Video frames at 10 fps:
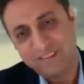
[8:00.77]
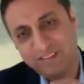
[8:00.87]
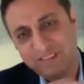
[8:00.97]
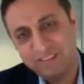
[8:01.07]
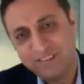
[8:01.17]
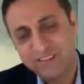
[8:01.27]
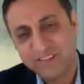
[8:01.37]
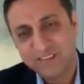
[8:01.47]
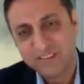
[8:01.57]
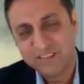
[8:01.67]

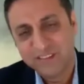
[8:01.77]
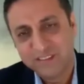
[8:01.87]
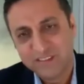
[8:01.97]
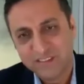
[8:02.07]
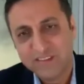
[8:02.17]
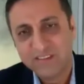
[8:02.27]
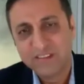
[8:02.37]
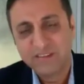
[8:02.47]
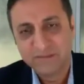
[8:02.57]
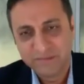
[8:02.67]

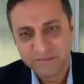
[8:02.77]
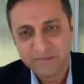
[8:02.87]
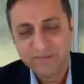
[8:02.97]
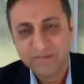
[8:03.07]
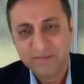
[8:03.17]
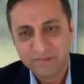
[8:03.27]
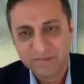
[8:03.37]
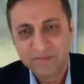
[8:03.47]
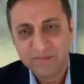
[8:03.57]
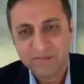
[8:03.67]

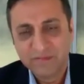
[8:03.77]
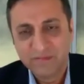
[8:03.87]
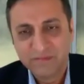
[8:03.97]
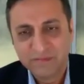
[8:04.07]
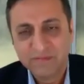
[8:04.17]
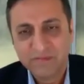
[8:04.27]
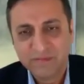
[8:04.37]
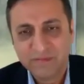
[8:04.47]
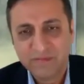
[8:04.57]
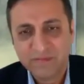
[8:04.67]

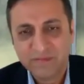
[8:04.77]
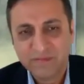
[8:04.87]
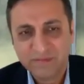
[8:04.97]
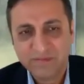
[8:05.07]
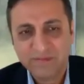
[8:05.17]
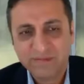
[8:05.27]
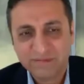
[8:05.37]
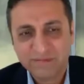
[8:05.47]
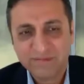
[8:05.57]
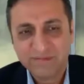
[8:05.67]

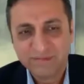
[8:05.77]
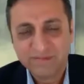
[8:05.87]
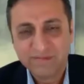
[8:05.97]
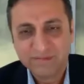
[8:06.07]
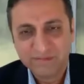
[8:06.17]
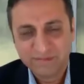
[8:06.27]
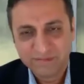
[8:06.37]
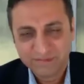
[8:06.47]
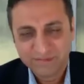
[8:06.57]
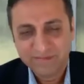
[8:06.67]

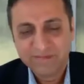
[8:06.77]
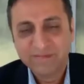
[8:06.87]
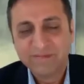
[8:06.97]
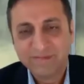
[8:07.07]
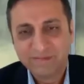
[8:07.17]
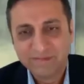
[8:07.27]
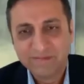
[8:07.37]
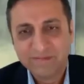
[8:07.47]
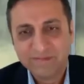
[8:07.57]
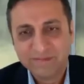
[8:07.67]

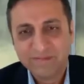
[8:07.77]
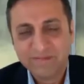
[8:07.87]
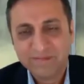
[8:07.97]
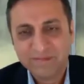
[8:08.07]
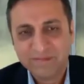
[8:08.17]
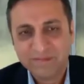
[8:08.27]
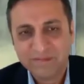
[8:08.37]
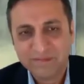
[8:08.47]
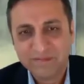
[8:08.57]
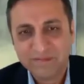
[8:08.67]
(not speaking)